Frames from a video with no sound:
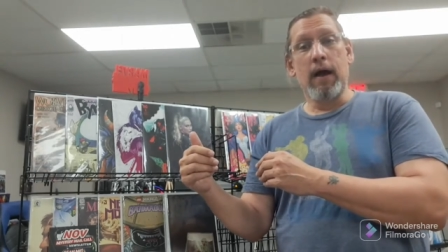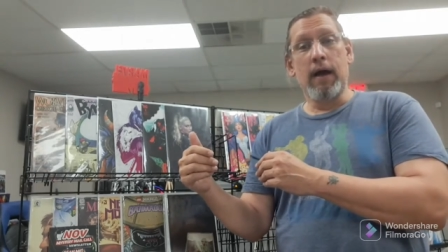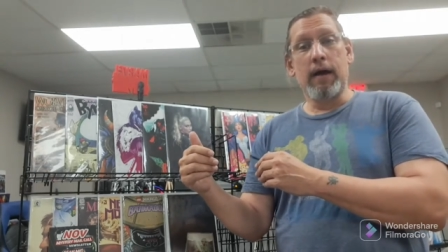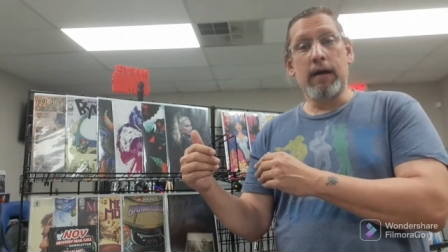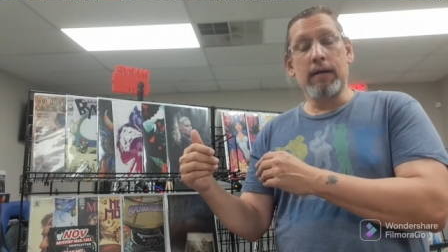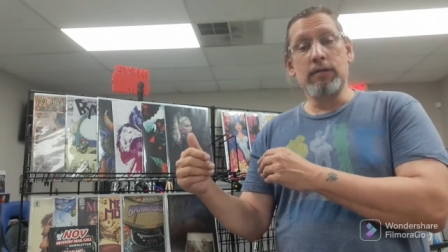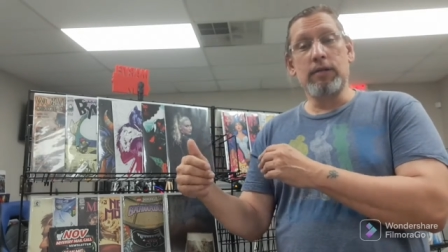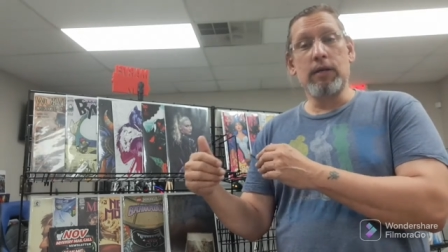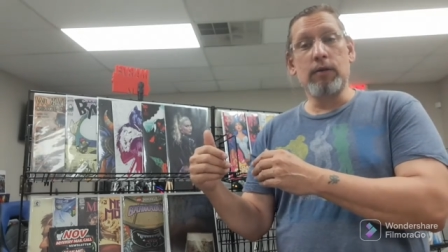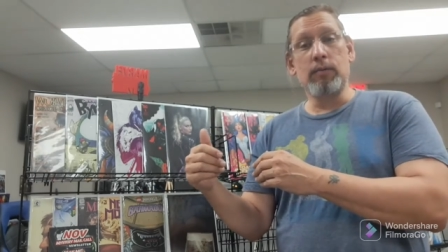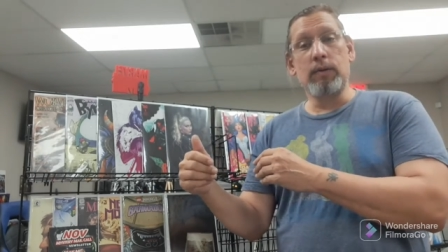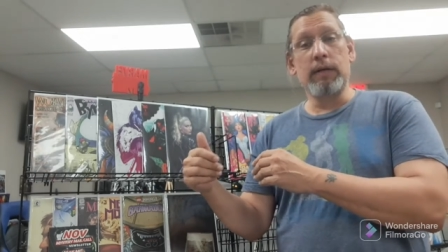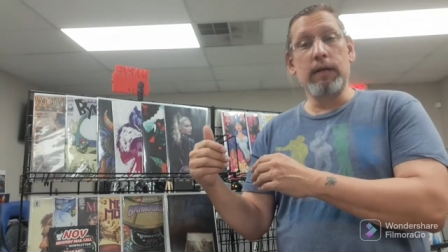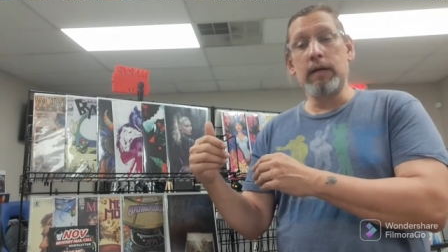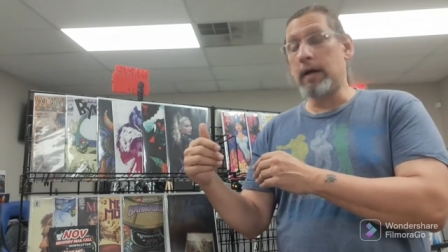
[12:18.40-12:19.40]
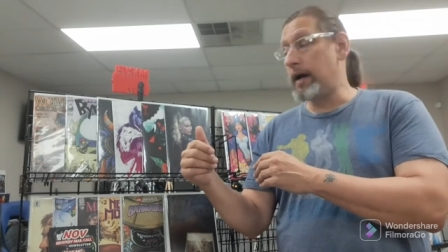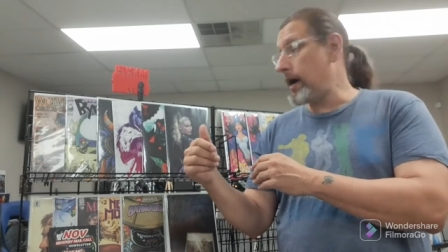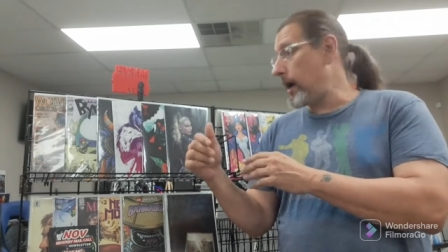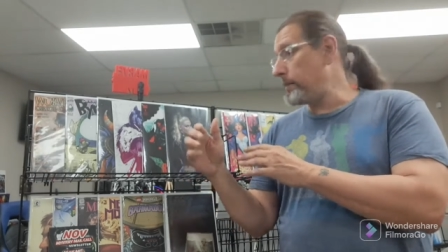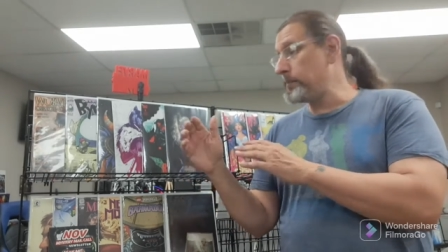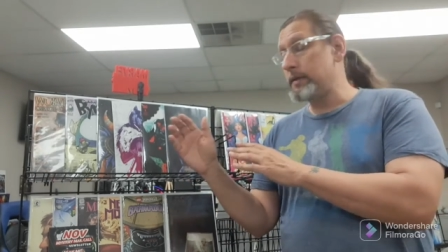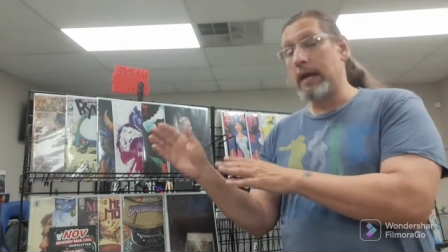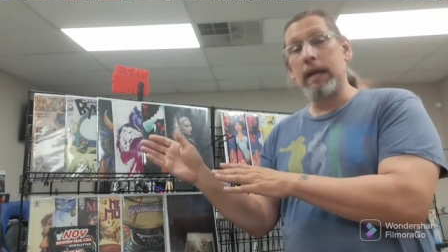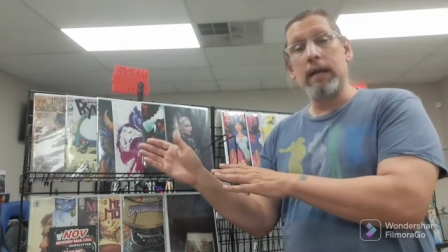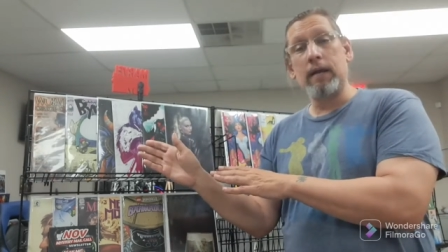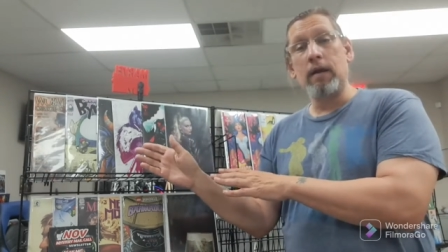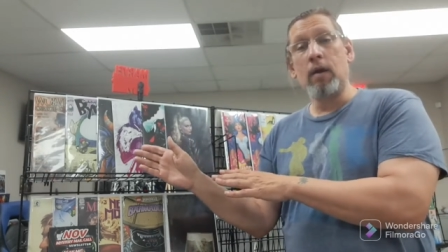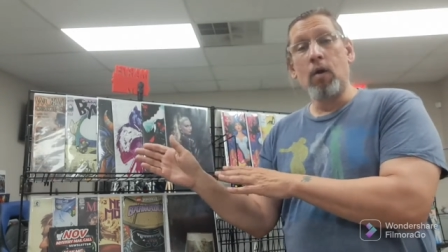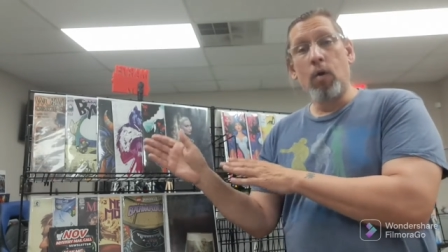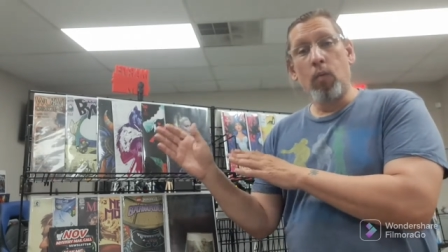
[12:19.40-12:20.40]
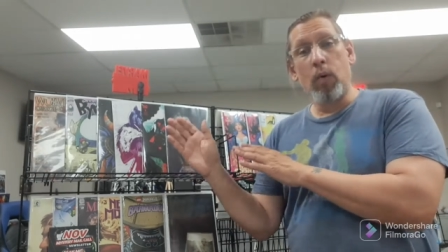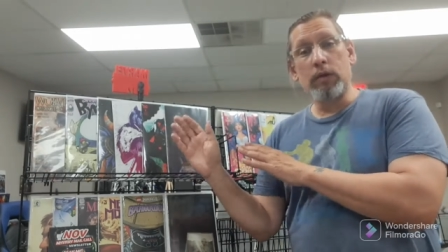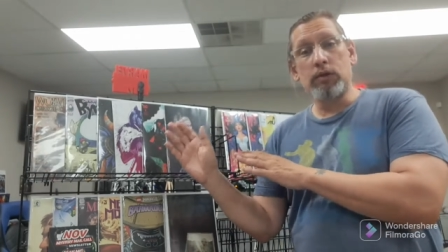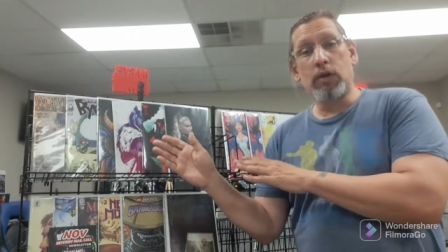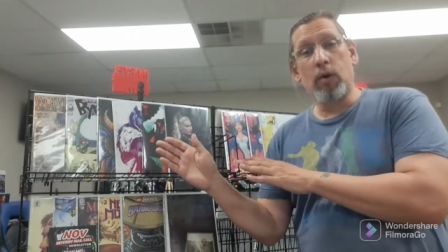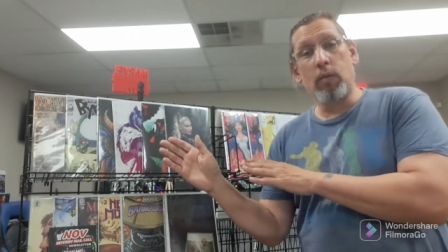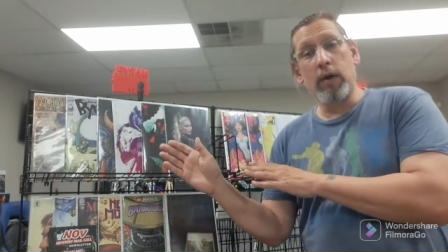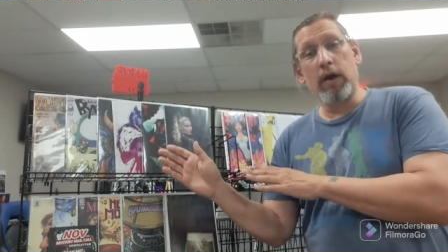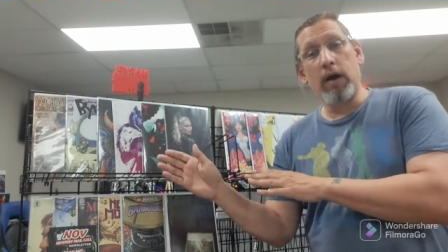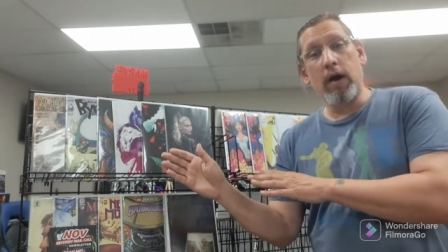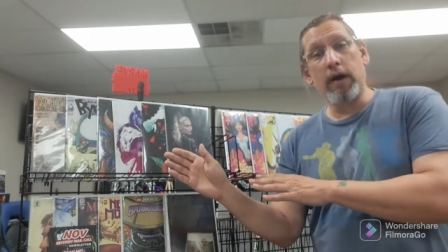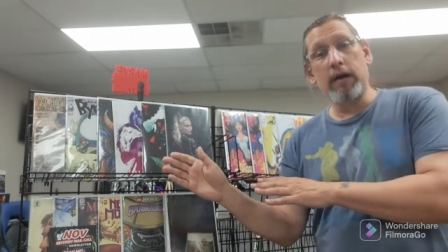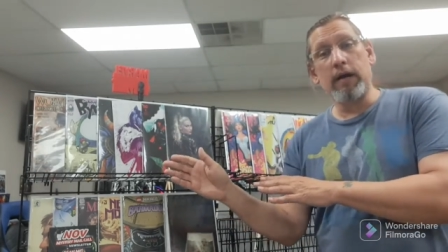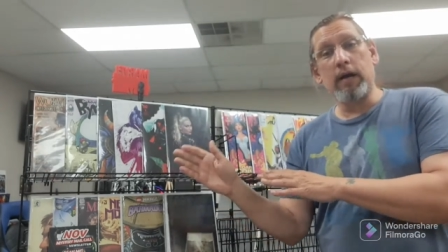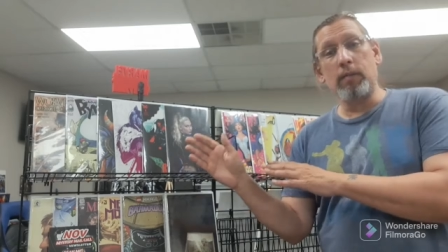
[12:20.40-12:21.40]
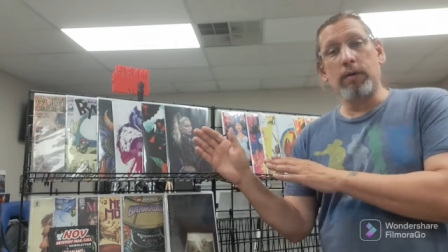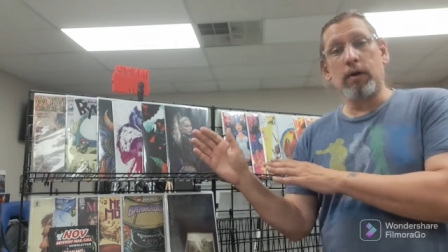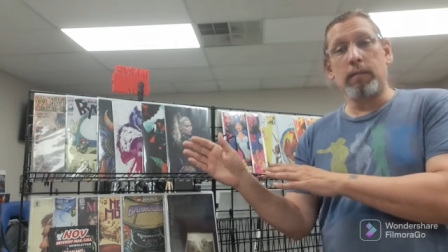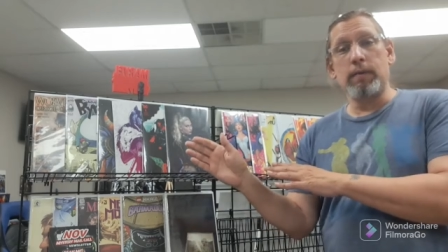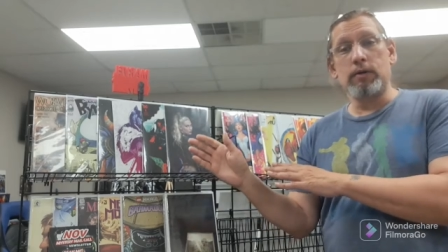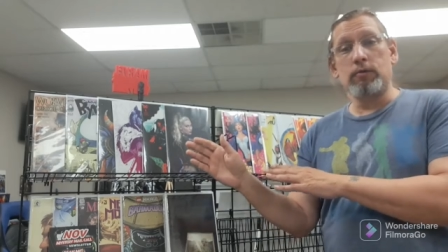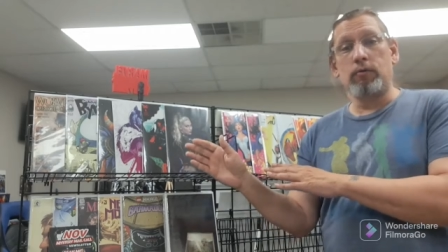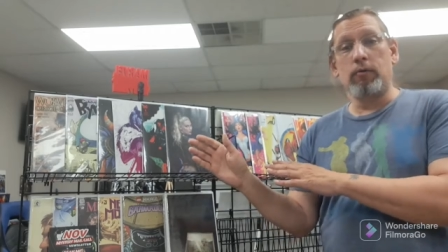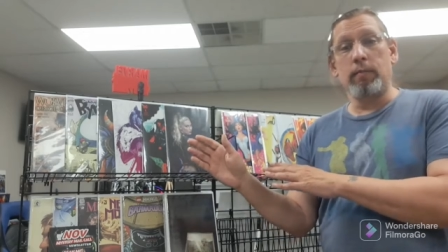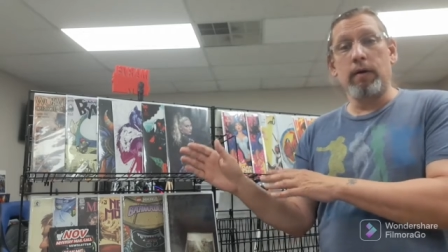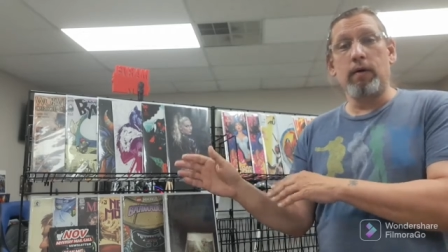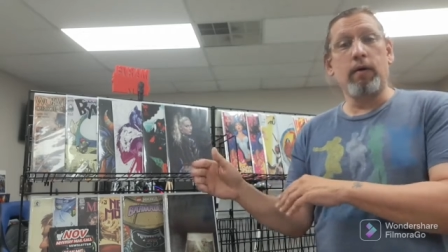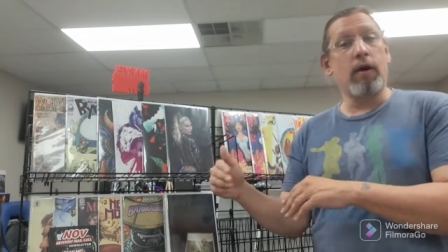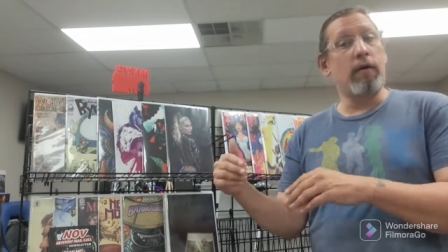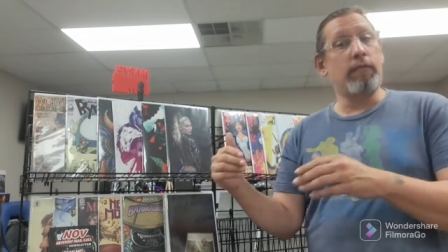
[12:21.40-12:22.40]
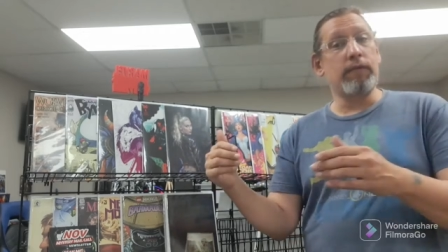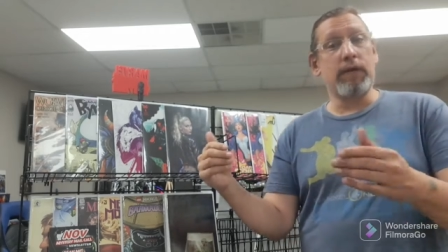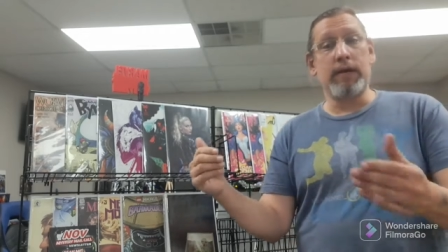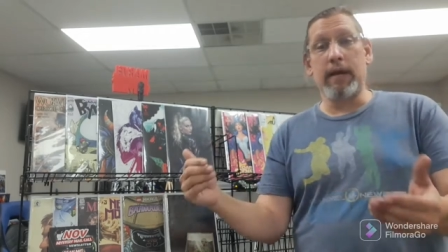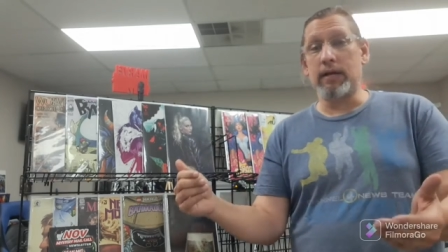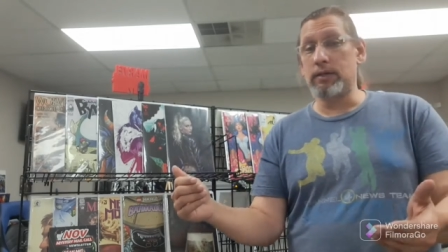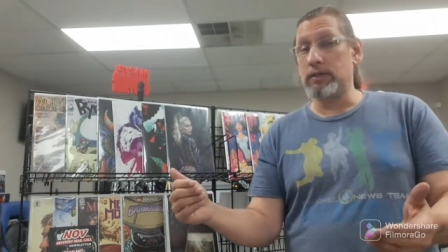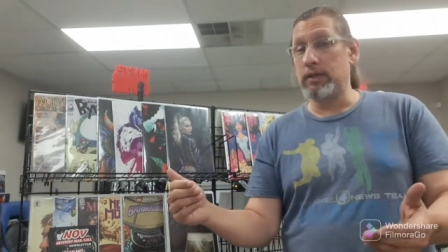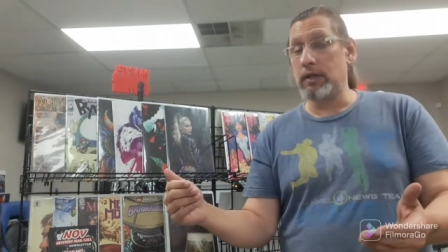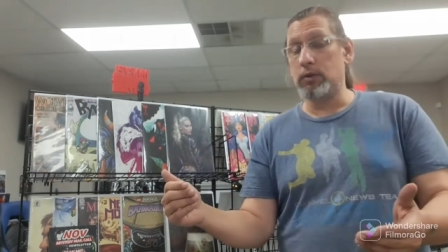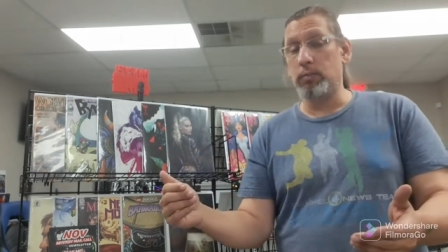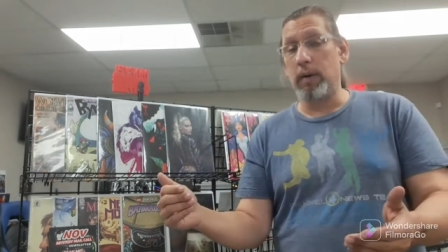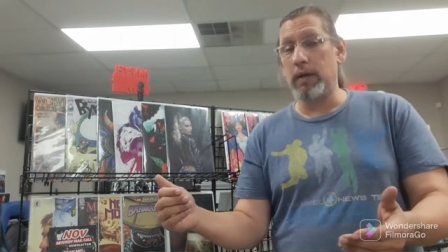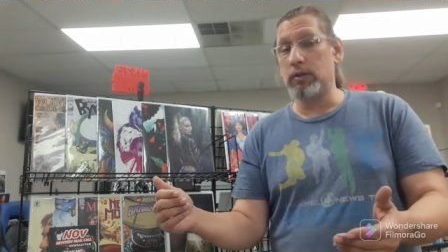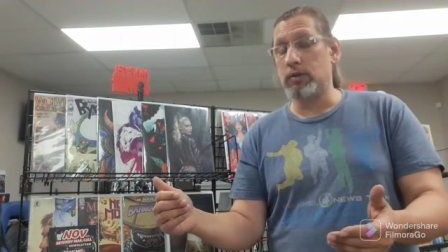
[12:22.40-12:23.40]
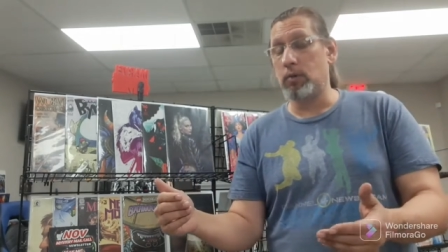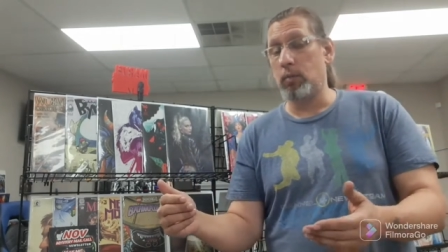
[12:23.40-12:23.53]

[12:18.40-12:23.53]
uh, continually uh, updating what's going on here with our mystery mail call for the next six months.